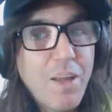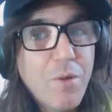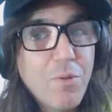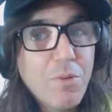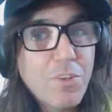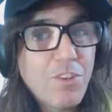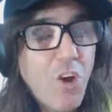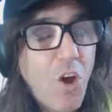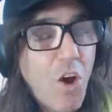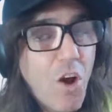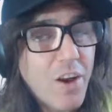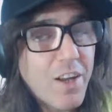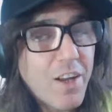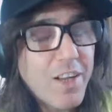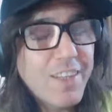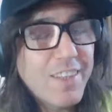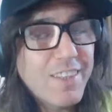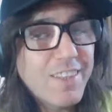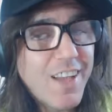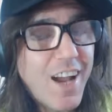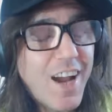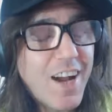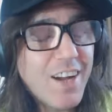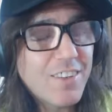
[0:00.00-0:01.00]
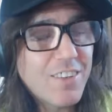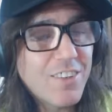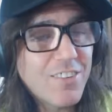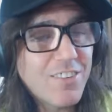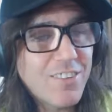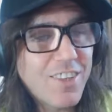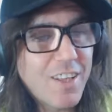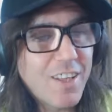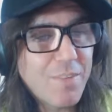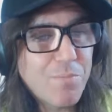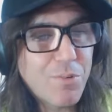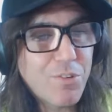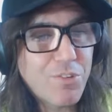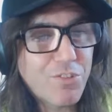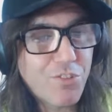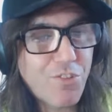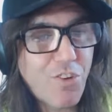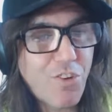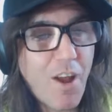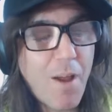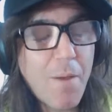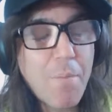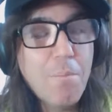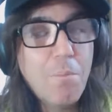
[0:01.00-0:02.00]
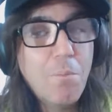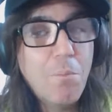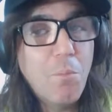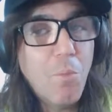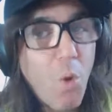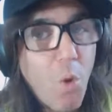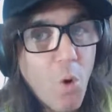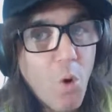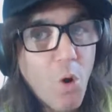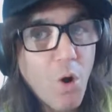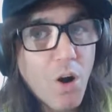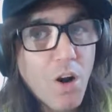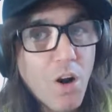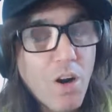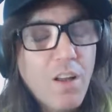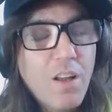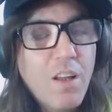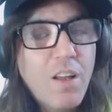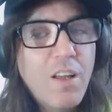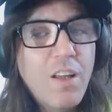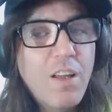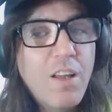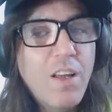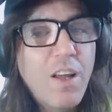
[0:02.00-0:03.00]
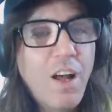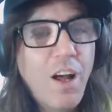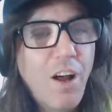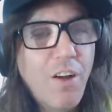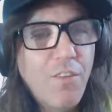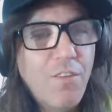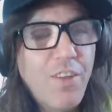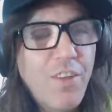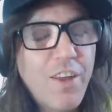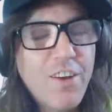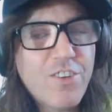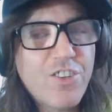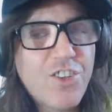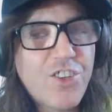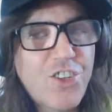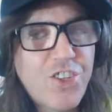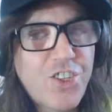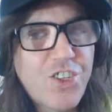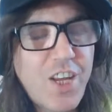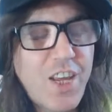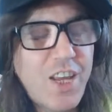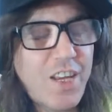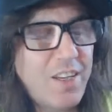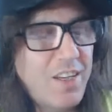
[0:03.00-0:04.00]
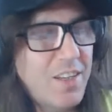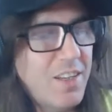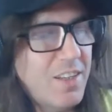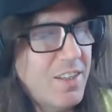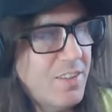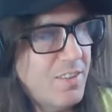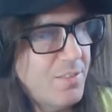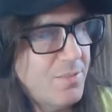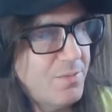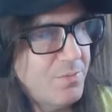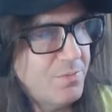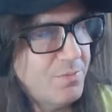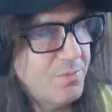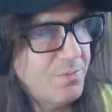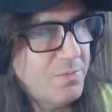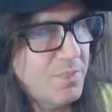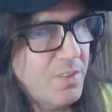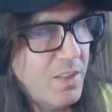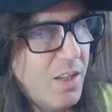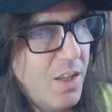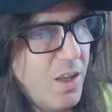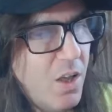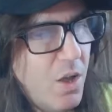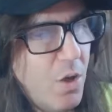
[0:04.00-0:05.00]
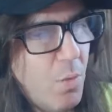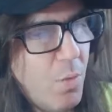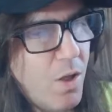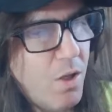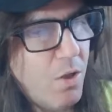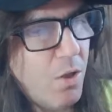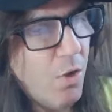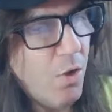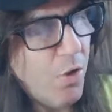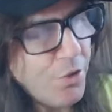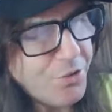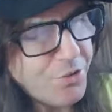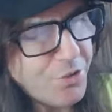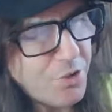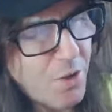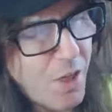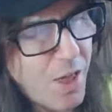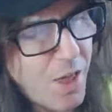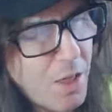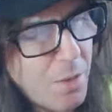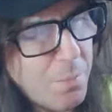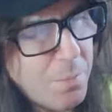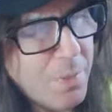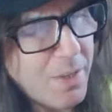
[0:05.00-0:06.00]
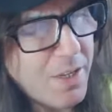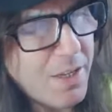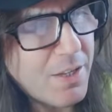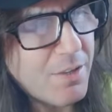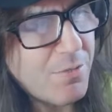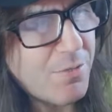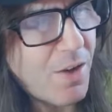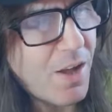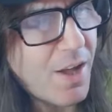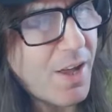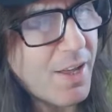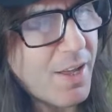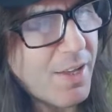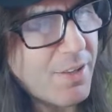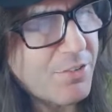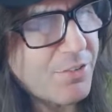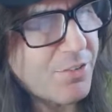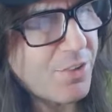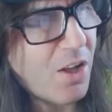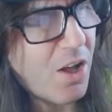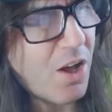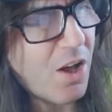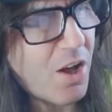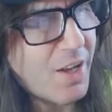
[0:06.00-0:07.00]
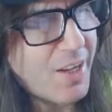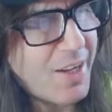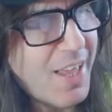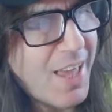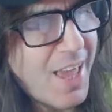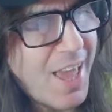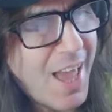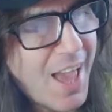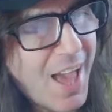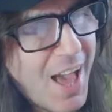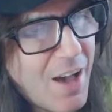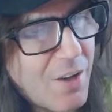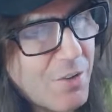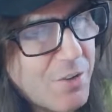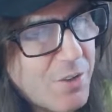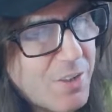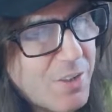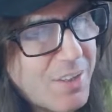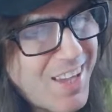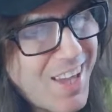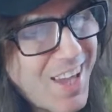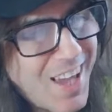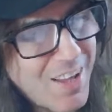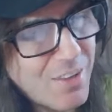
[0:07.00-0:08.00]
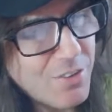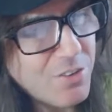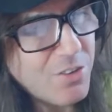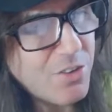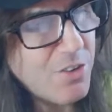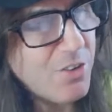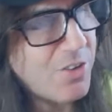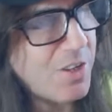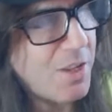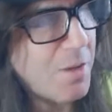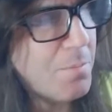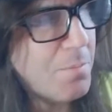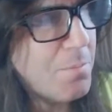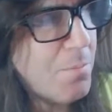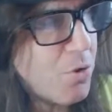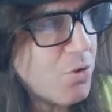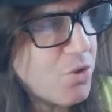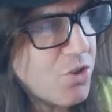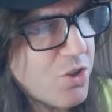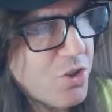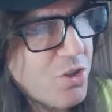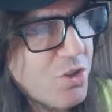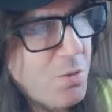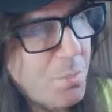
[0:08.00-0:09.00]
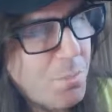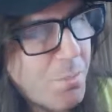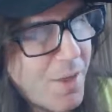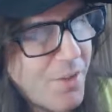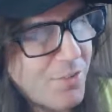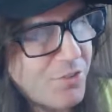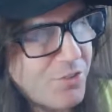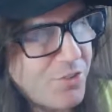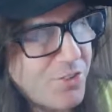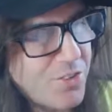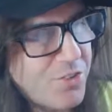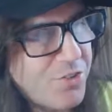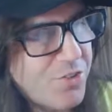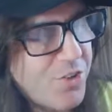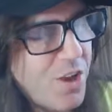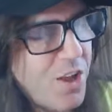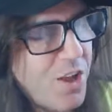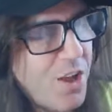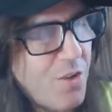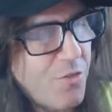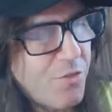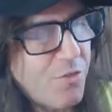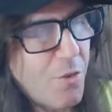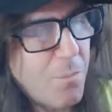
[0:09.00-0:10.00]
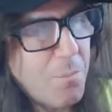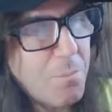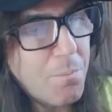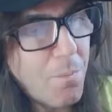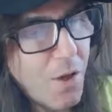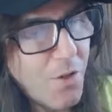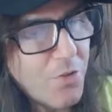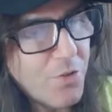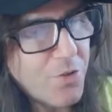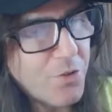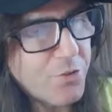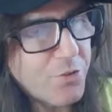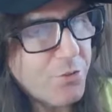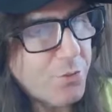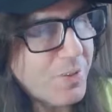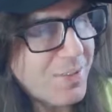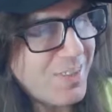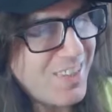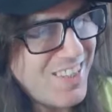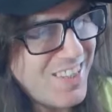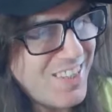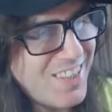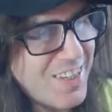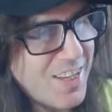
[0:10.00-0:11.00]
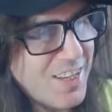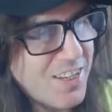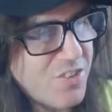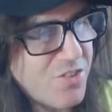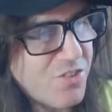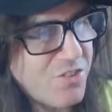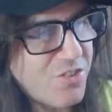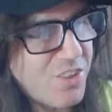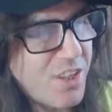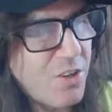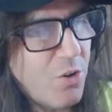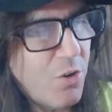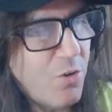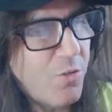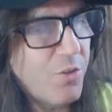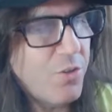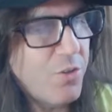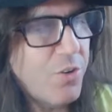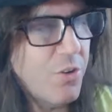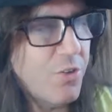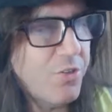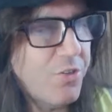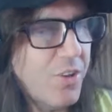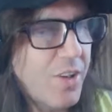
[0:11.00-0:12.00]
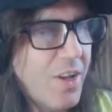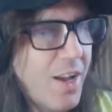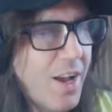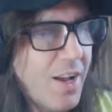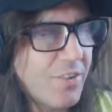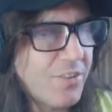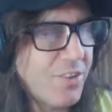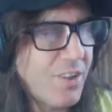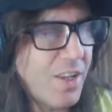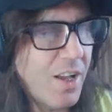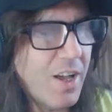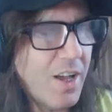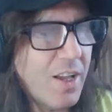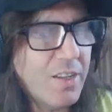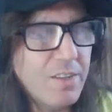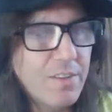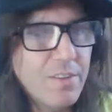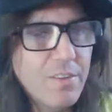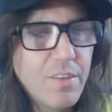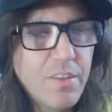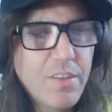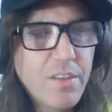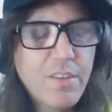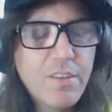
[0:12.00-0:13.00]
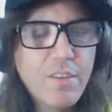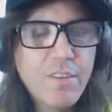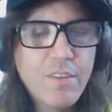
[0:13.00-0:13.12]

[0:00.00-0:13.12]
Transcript: They were targeting doctors that prescribe more of their shit, while also helping advise on how to counter the emotional message from mothers with teenagers that overdose on OxyContin.